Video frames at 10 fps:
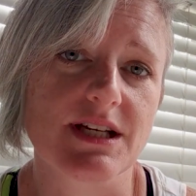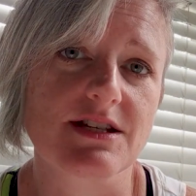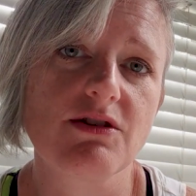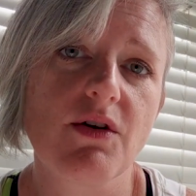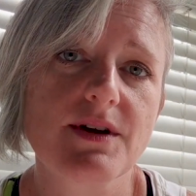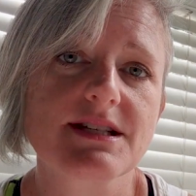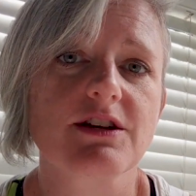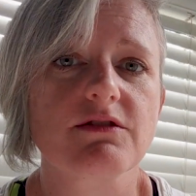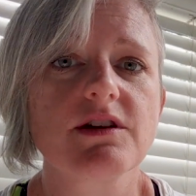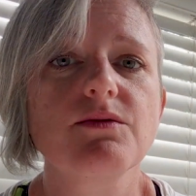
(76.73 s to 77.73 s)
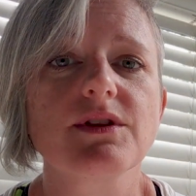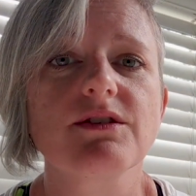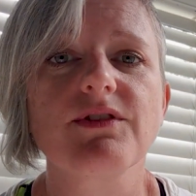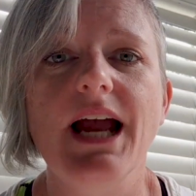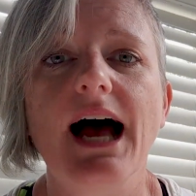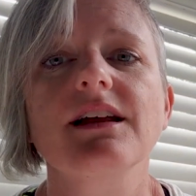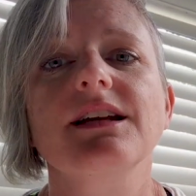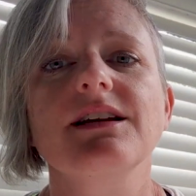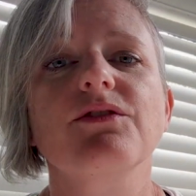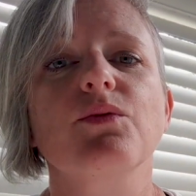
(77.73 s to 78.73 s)
is you always agree with the
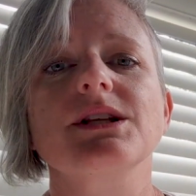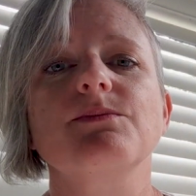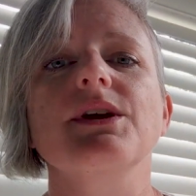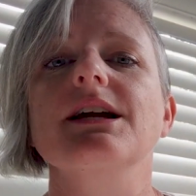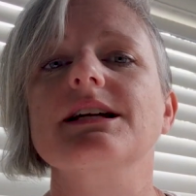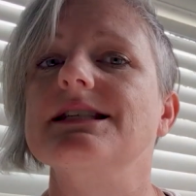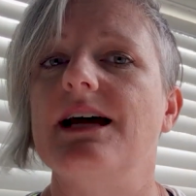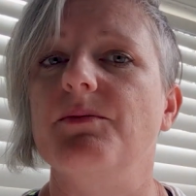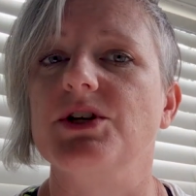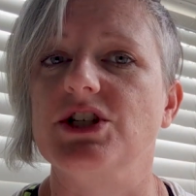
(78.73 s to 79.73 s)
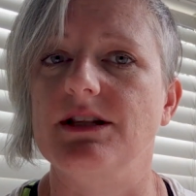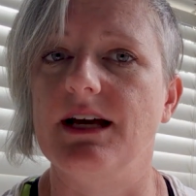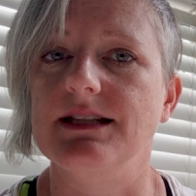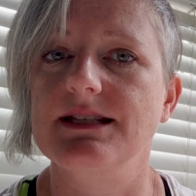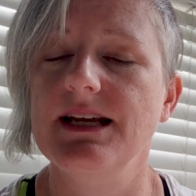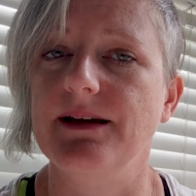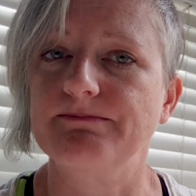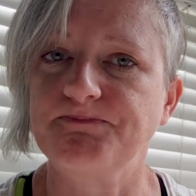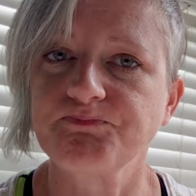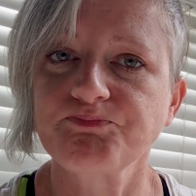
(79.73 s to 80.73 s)
reality of what's being established in that scene.